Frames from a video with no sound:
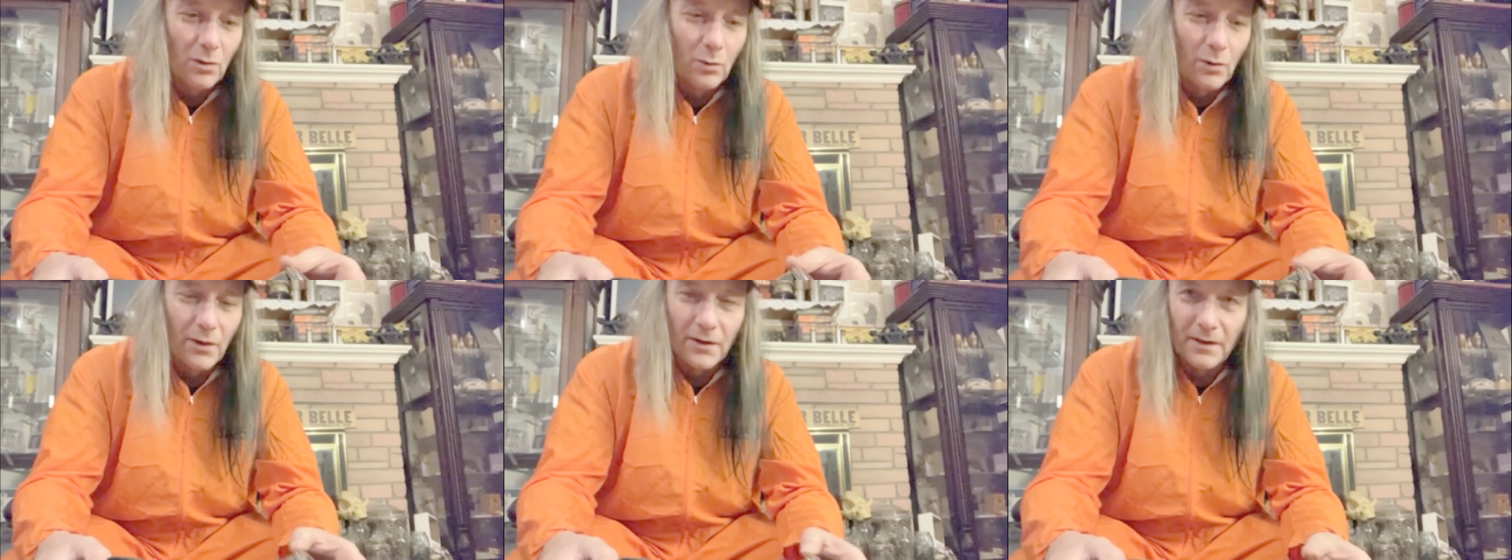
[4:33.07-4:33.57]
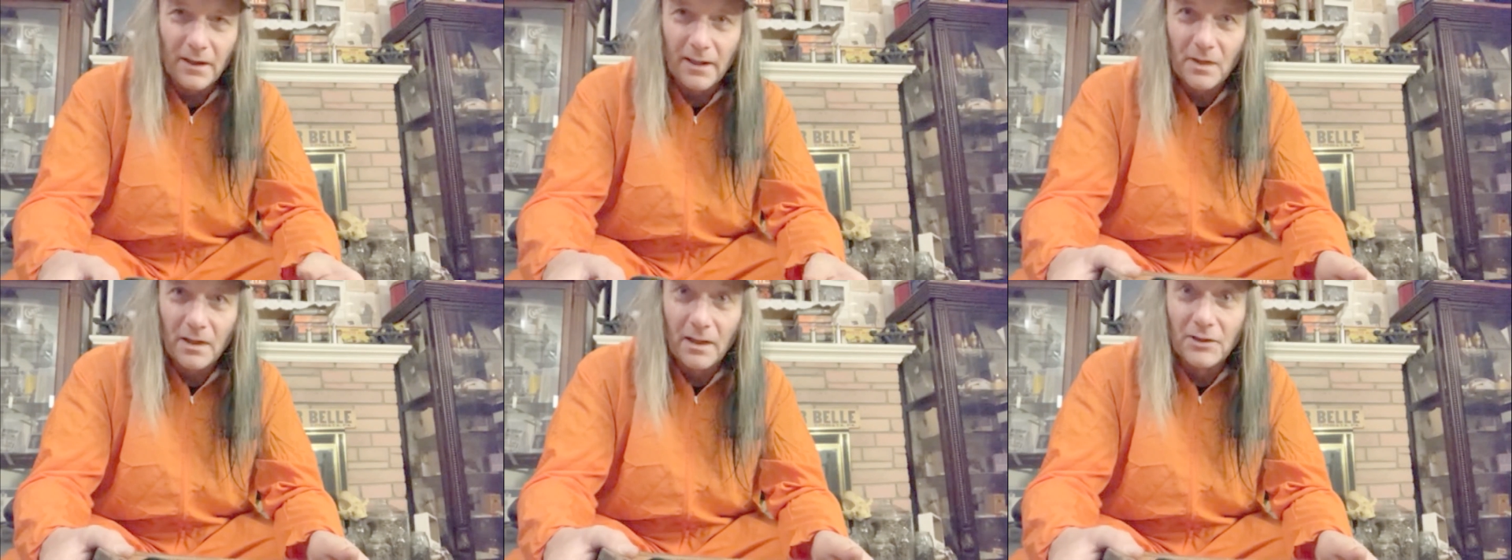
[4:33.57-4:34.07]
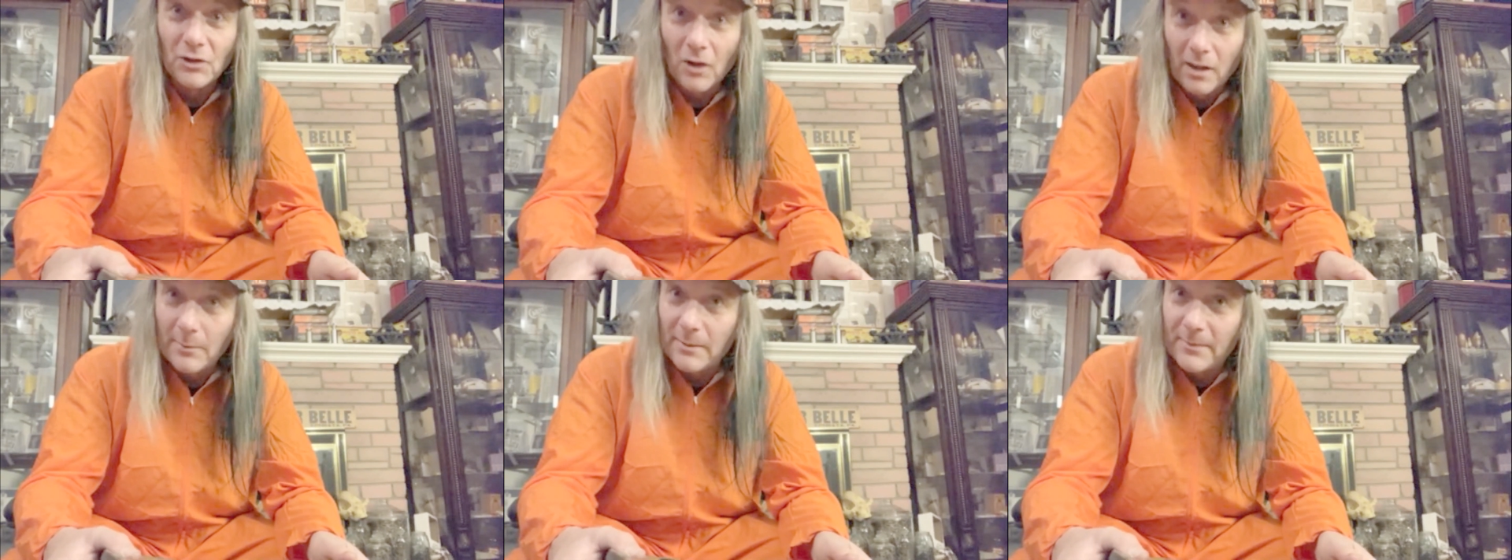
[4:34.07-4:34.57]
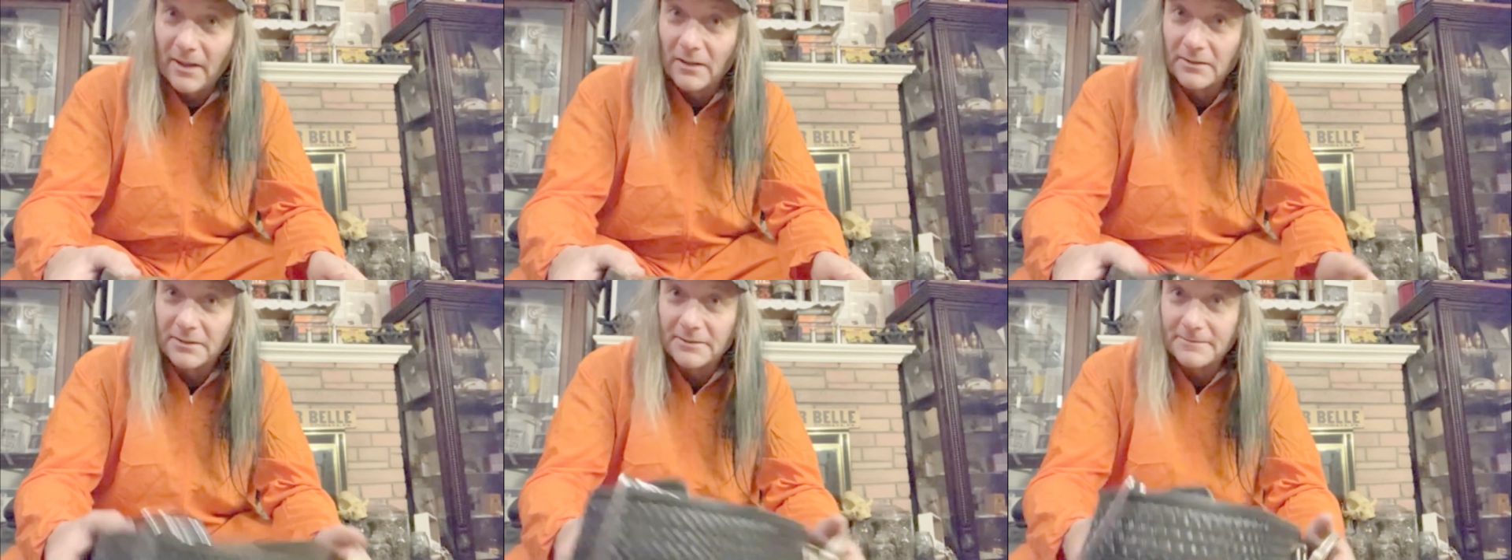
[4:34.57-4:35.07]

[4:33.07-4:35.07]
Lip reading: or a derby belt.